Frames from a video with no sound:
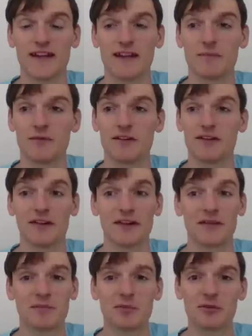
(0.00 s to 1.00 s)
as I can, but a
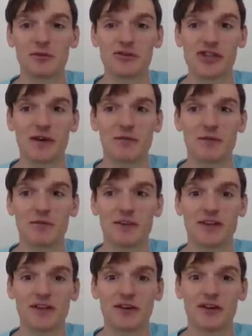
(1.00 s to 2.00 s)
lot of people are chopping
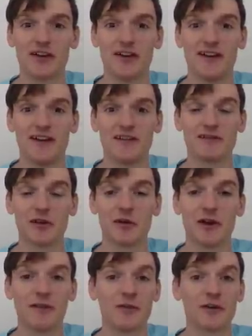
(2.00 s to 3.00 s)
me here.
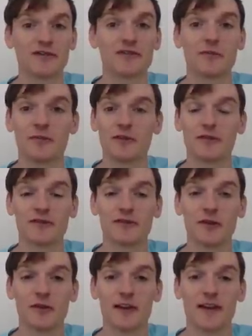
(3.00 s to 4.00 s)
So I've lost some
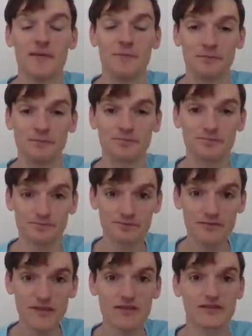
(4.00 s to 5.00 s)
wheels already.
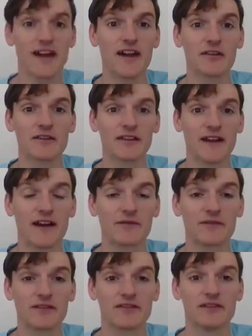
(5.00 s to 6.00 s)
This guy on the
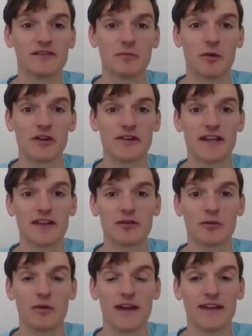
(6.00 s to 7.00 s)
left, Cesar Marte
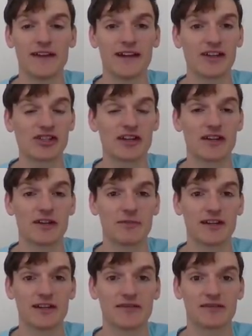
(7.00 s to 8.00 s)
in the white, he actually
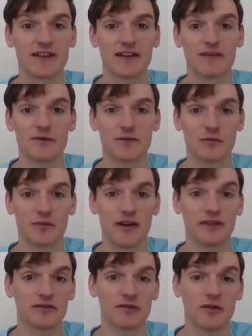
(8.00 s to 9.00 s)
ended up getting second for the
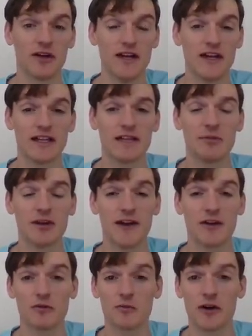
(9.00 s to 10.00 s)
race. So keep an
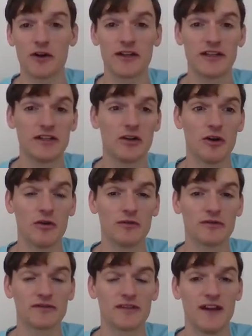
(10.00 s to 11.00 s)
eye on where he
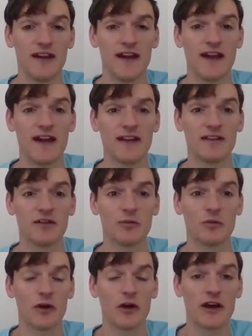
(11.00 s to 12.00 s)
goes
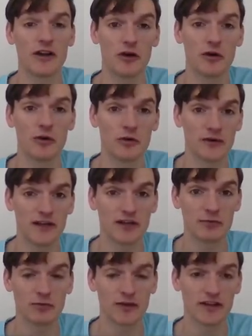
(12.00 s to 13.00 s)
and where I go
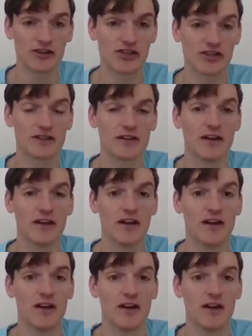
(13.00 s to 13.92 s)
in relation